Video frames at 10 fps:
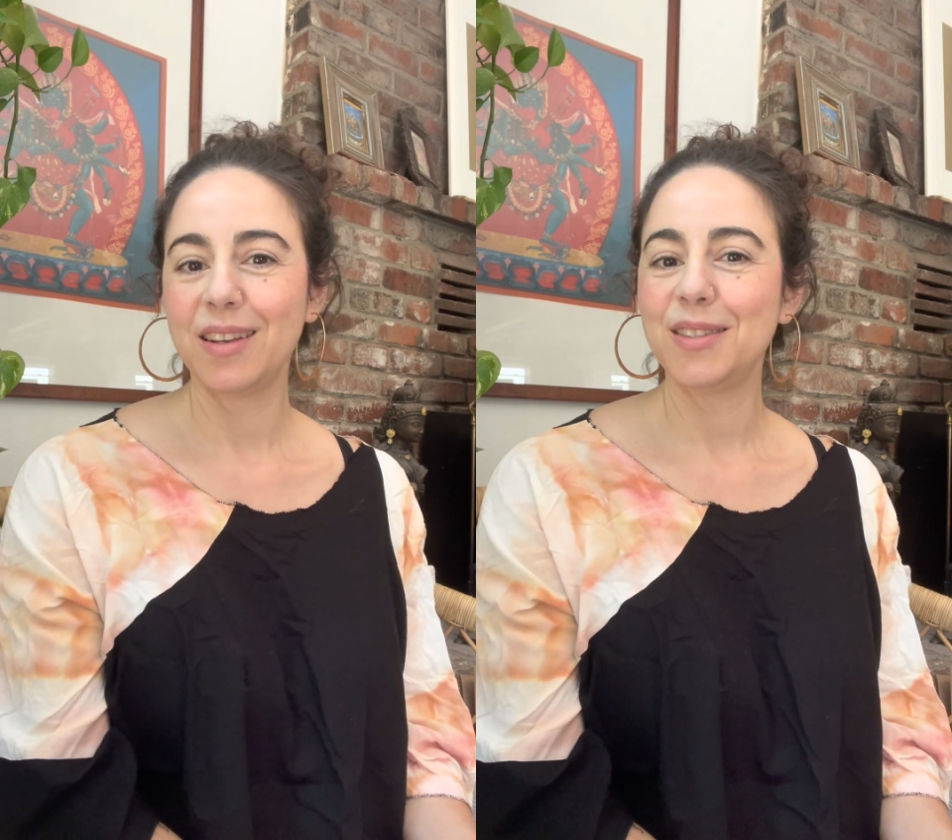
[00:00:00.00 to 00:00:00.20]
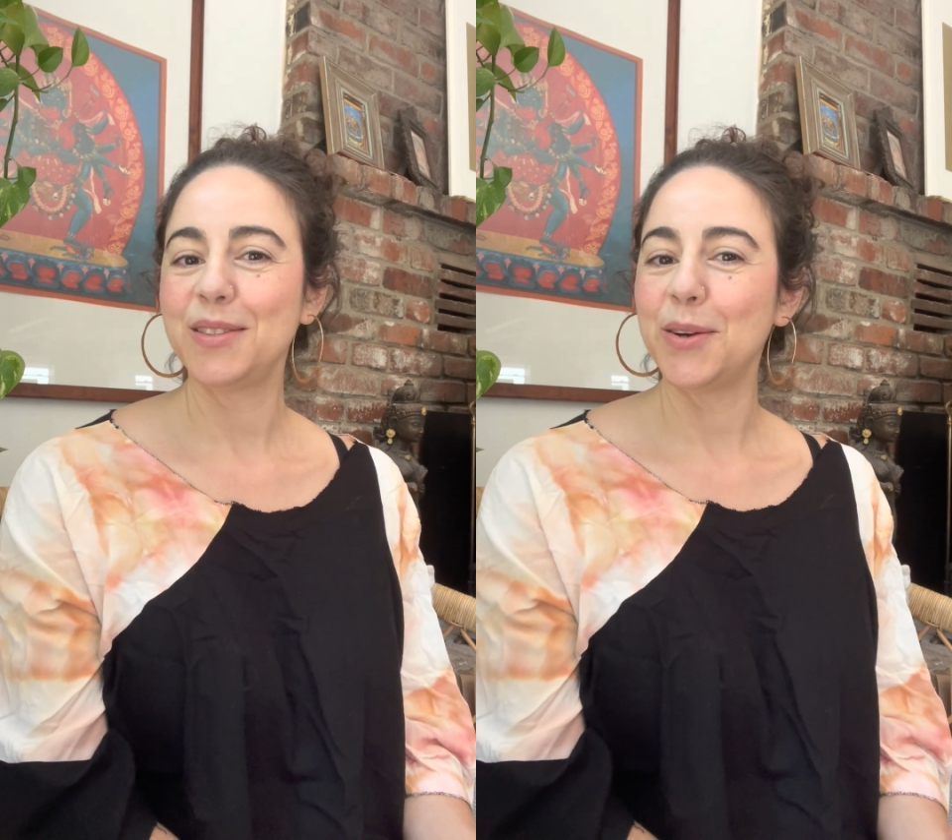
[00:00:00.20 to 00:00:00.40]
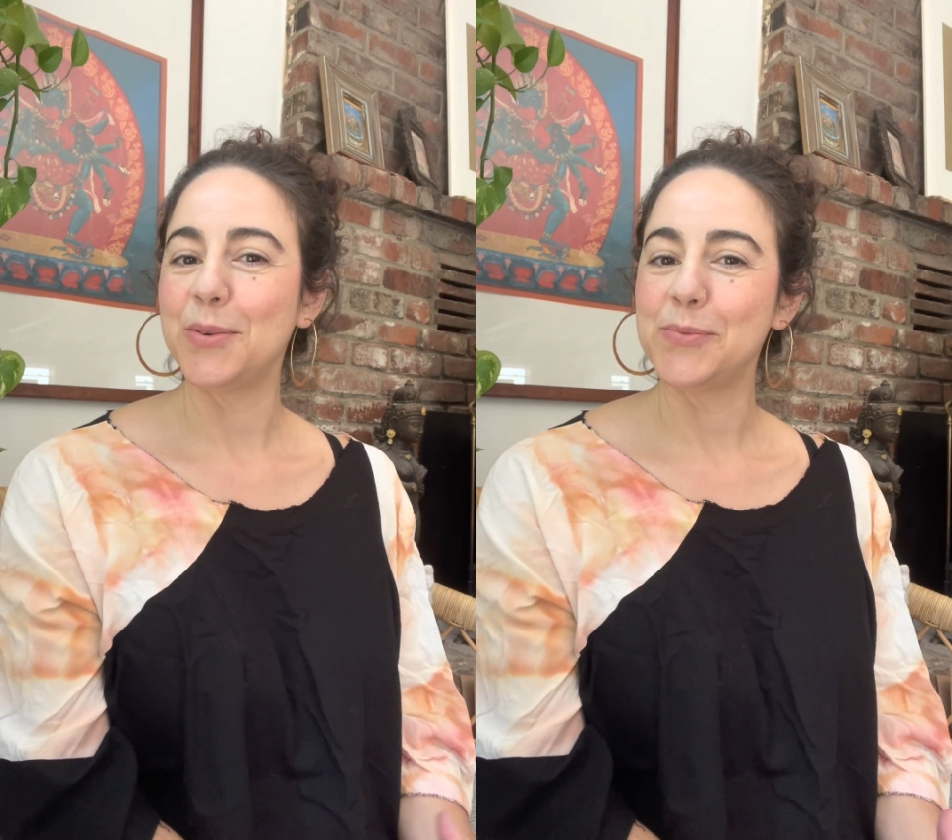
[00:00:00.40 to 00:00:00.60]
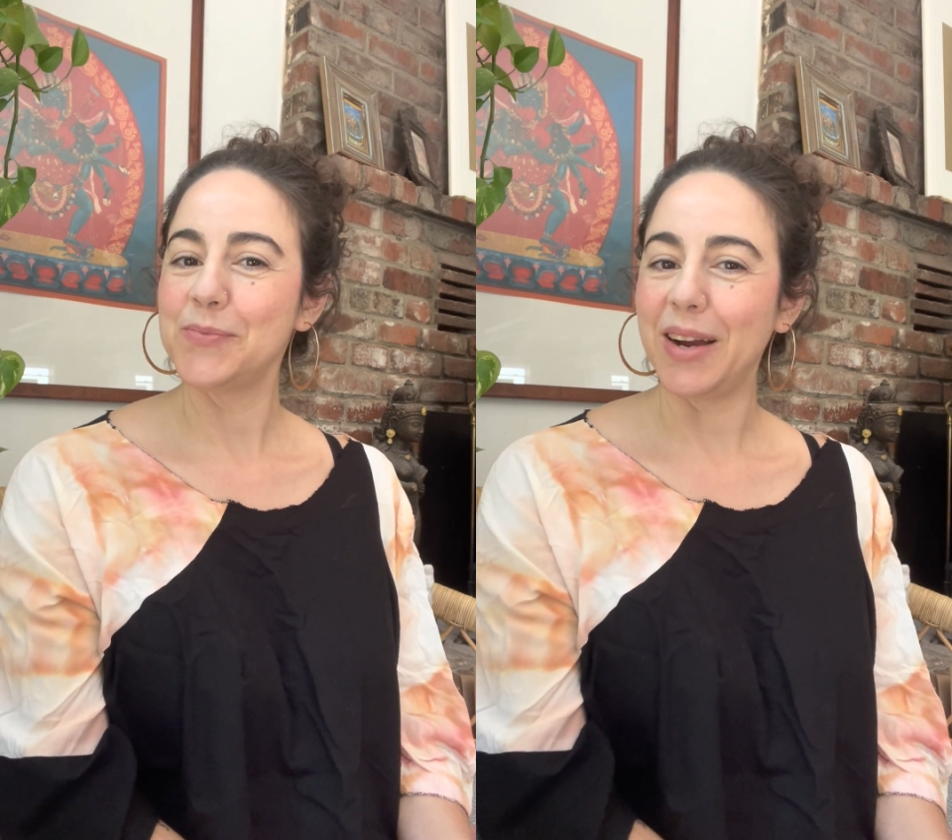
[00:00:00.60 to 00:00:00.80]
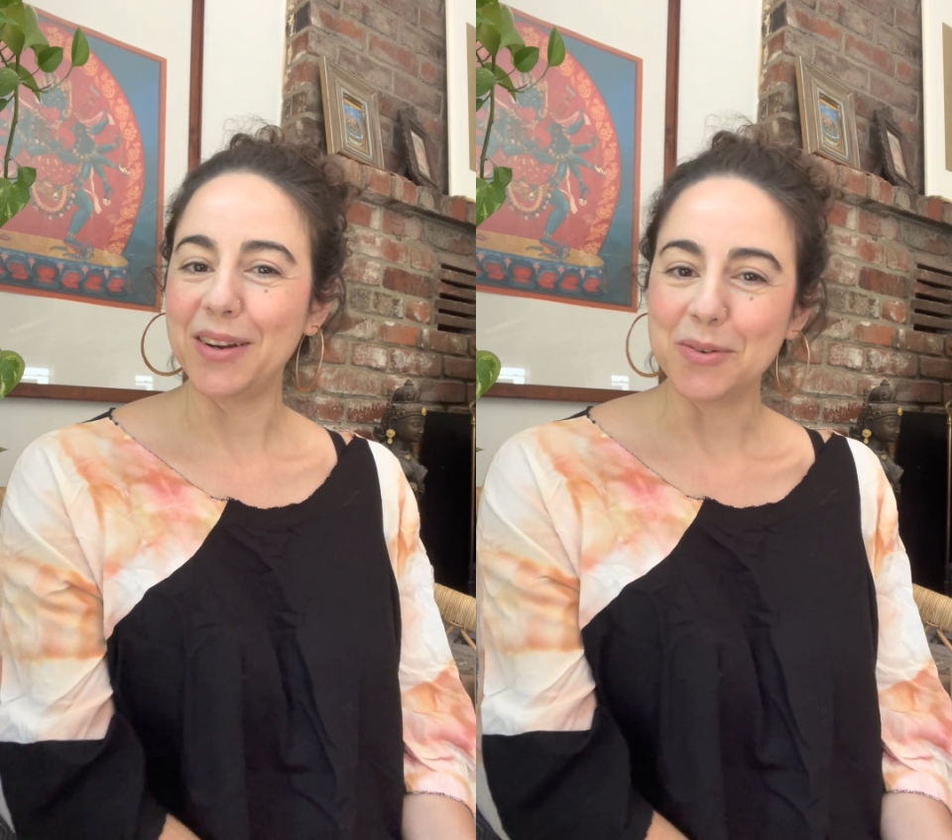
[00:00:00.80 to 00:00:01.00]
So
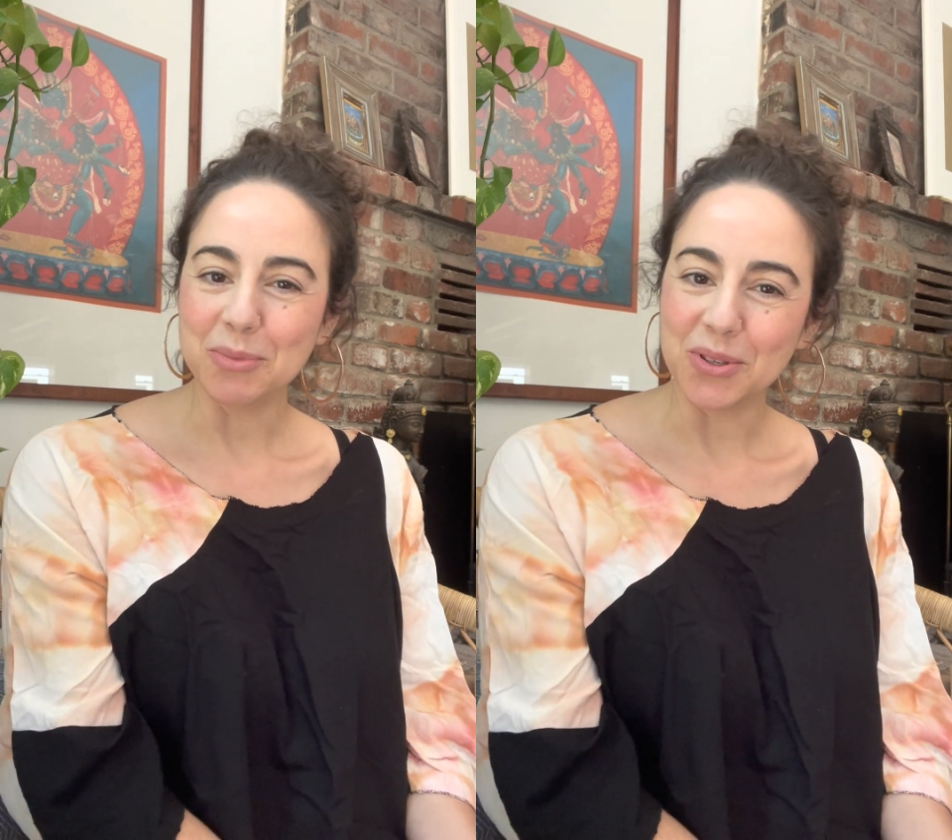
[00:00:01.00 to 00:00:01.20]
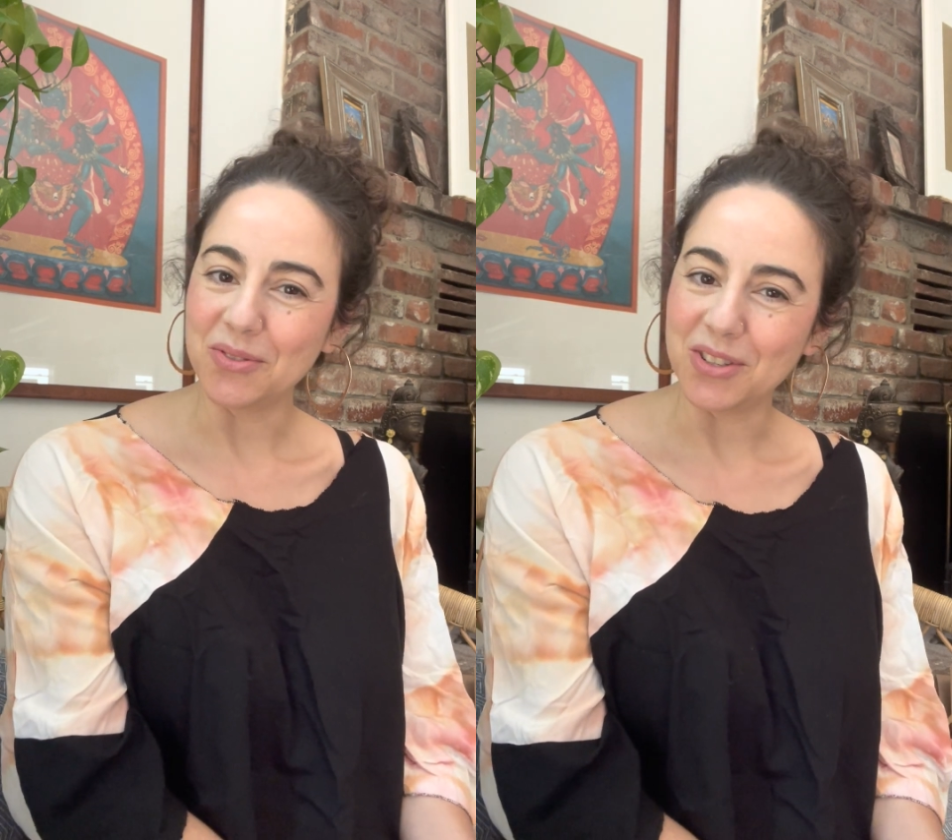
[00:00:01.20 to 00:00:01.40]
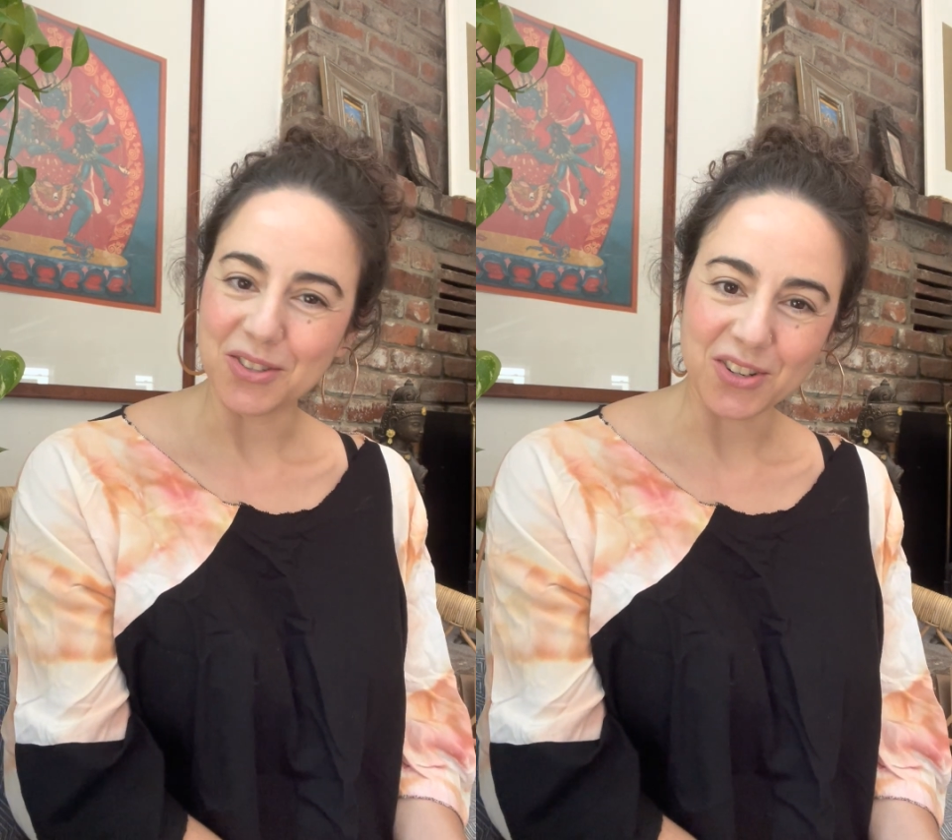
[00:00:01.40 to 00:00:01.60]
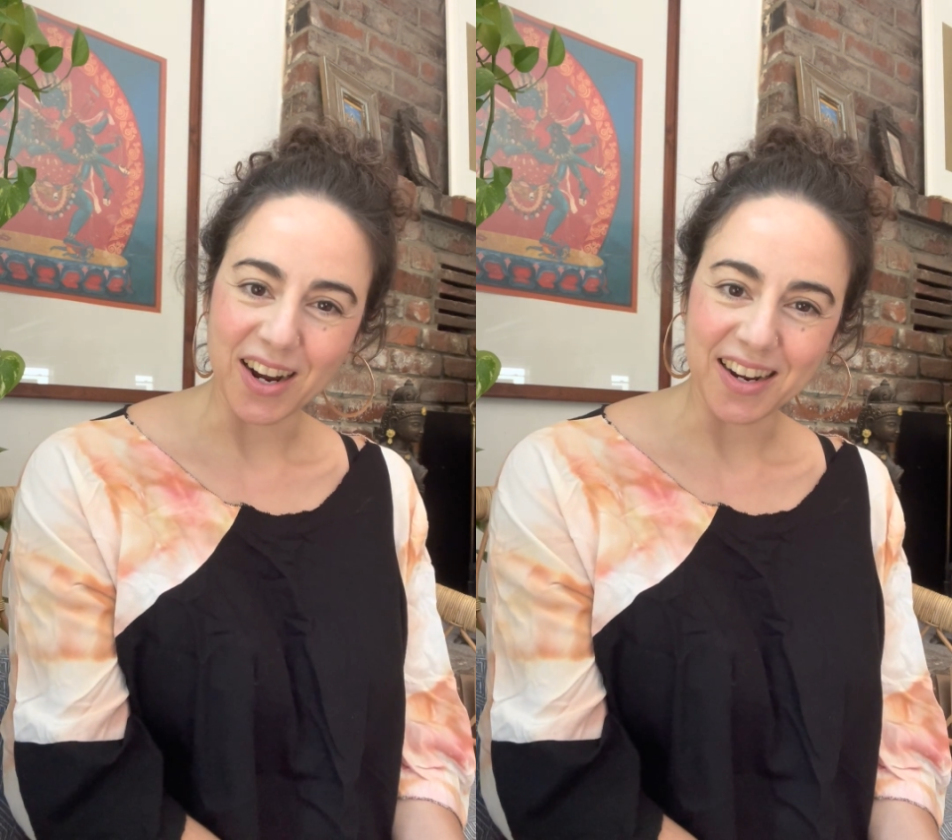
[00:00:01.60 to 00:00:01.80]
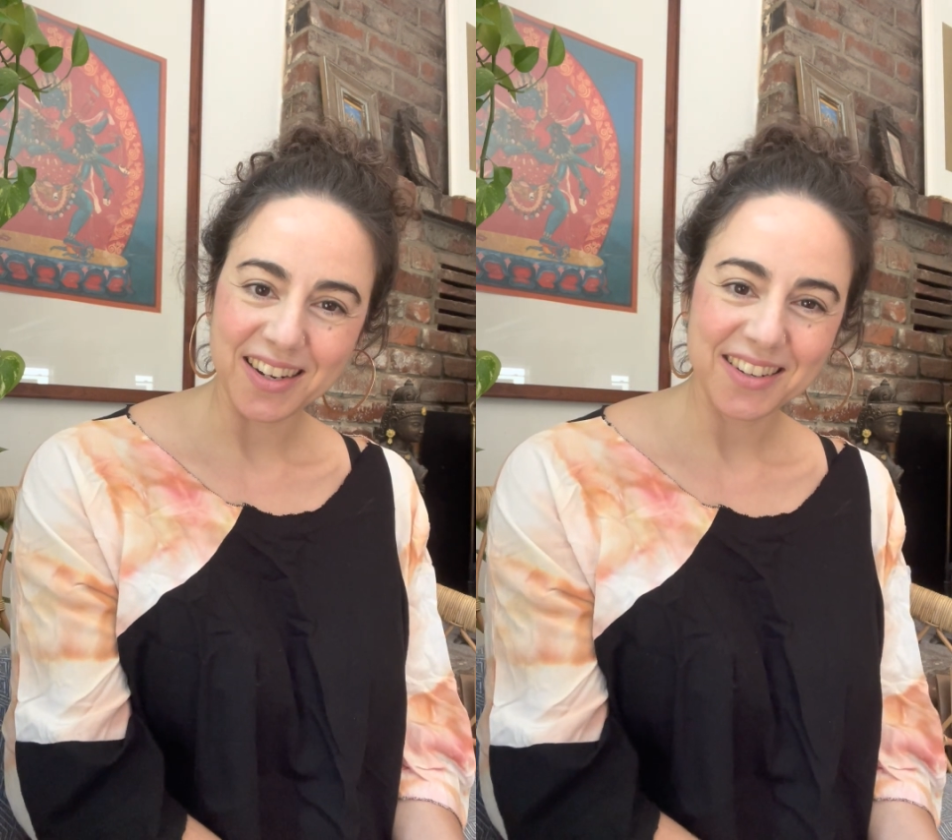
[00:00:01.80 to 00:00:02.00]
I hope you give it a
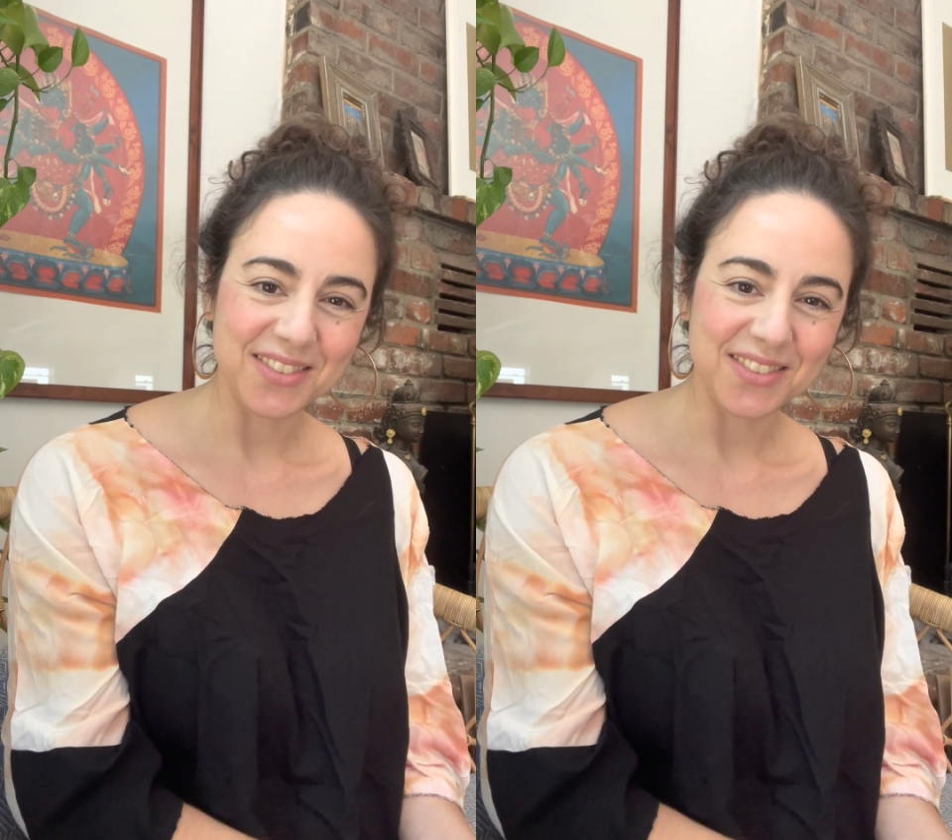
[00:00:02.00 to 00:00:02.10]
try.